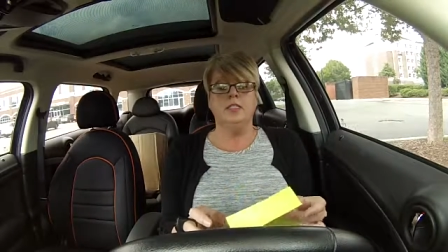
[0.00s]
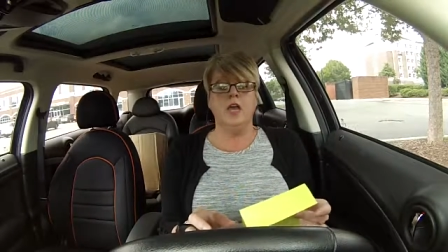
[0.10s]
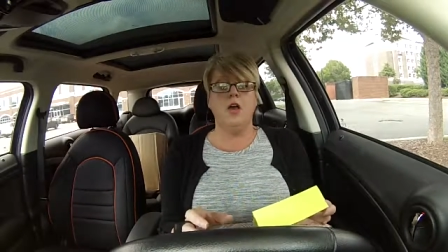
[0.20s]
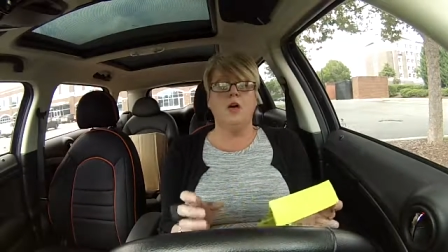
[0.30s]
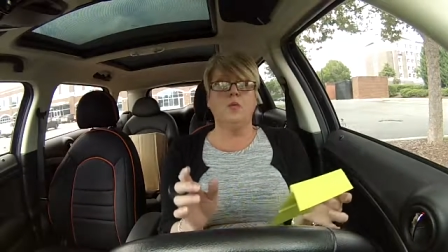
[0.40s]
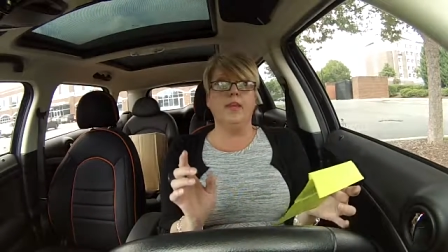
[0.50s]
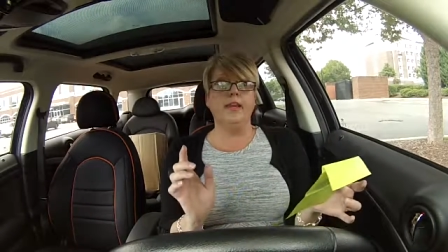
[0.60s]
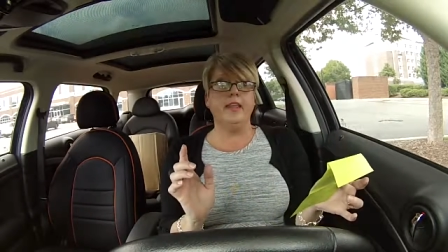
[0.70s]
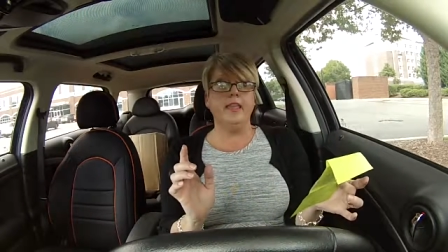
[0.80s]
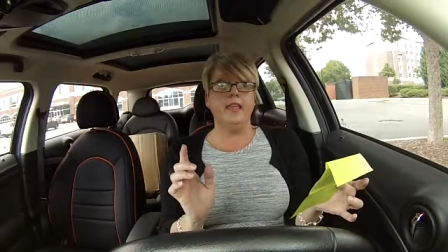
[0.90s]
So I'll read
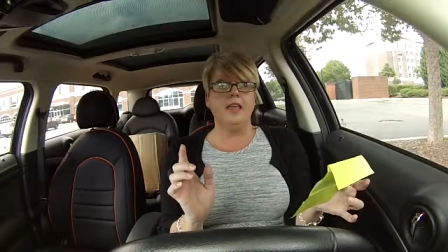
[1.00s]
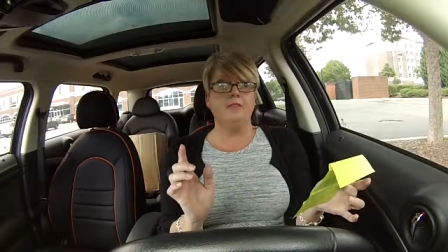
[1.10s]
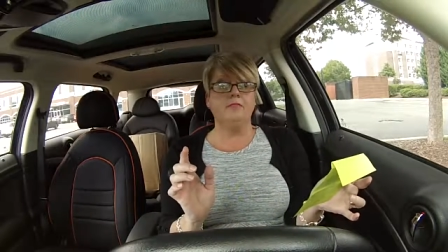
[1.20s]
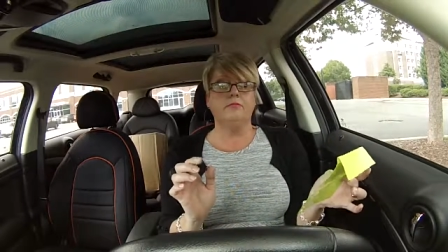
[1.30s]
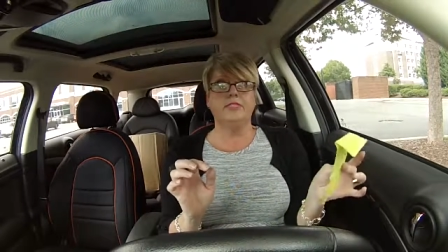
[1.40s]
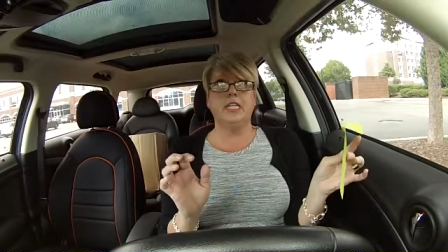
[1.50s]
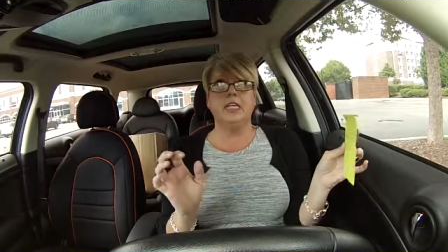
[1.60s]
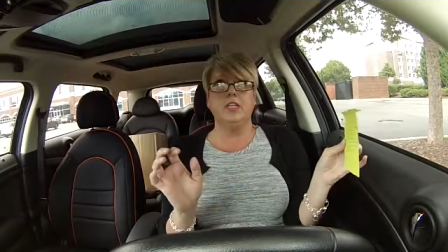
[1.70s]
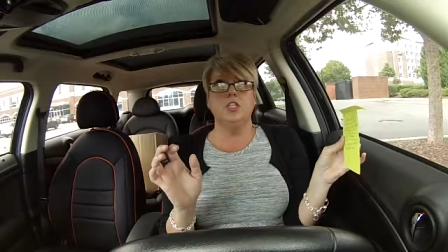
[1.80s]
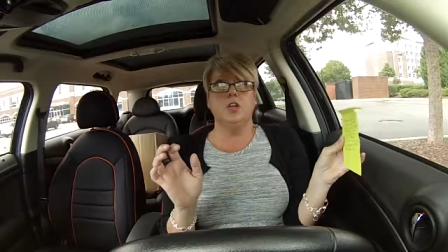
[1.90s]
it again.
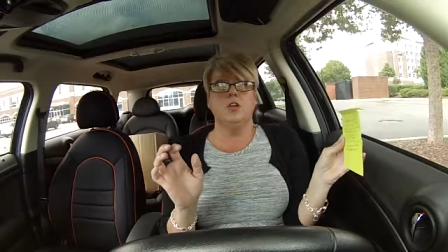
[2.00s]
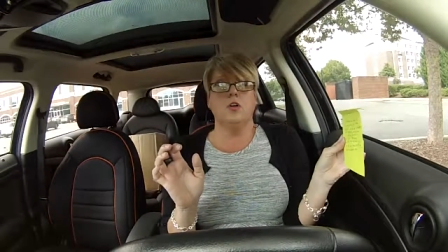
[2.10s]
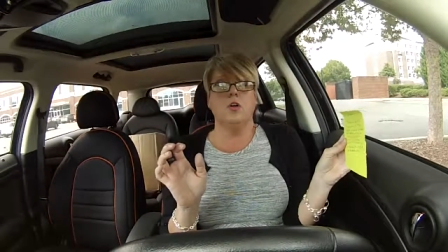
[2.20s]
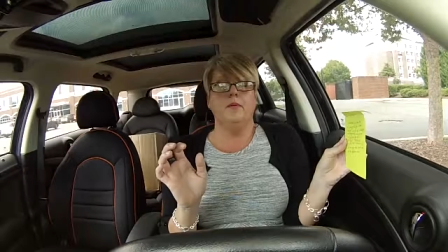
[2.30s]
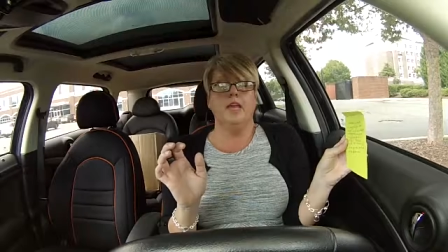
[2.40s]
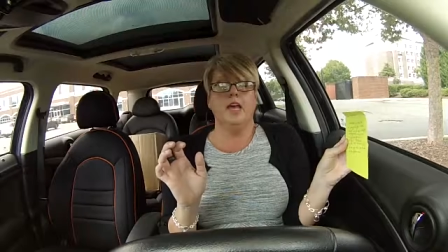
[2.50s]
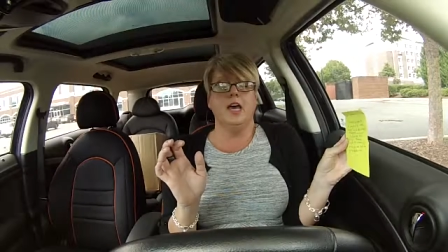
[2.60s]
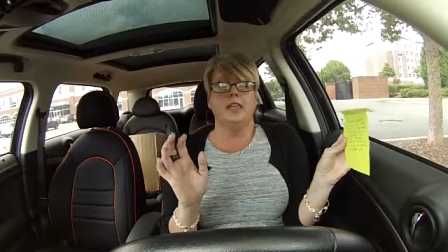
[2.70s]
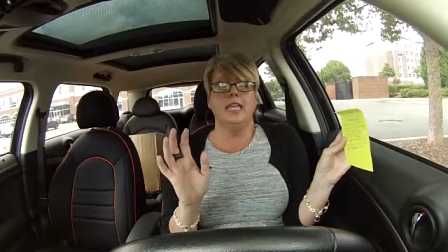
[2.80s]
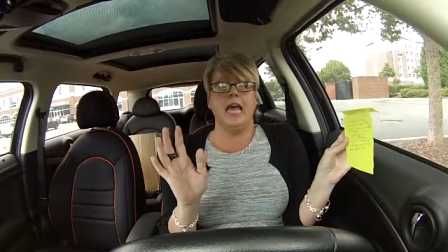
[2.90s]
Tina Turner, oh my
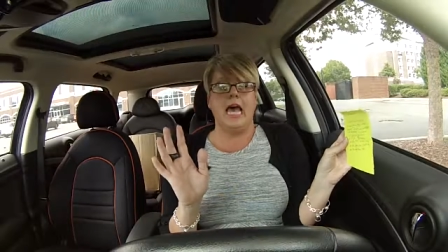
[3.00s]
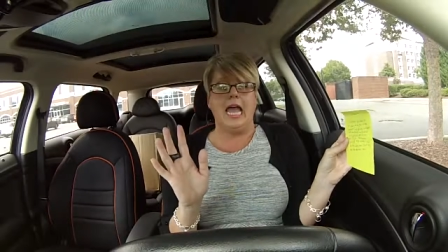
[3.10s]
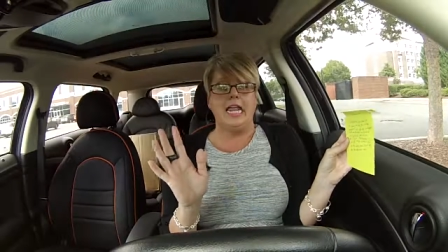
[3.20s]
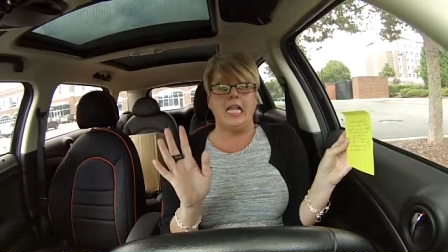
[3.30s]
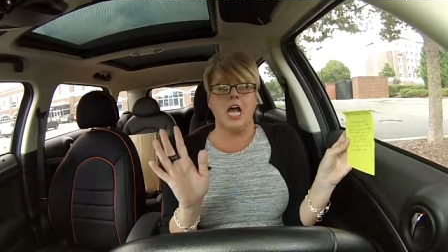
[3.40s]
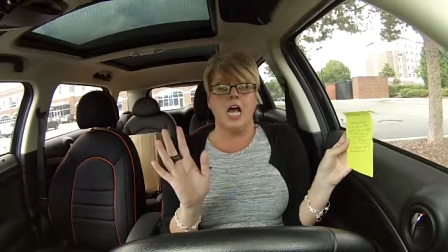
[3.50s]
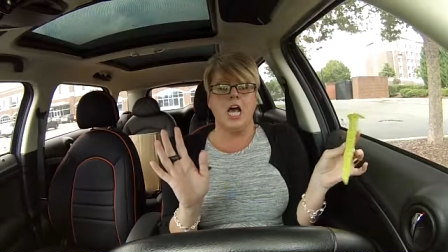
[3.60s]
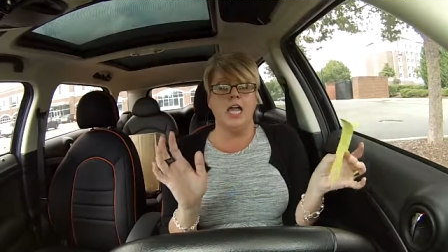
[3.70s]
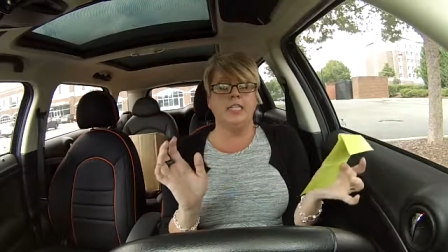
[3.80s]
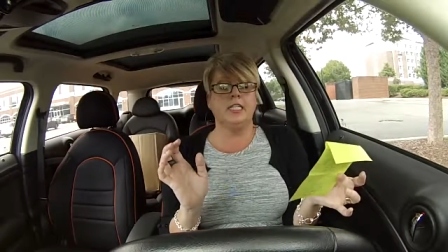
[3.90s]
God, the
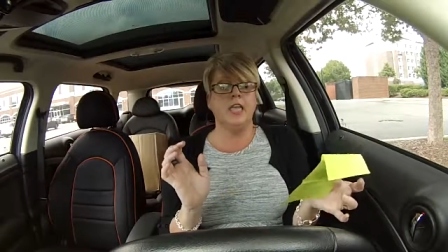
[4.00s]
icon.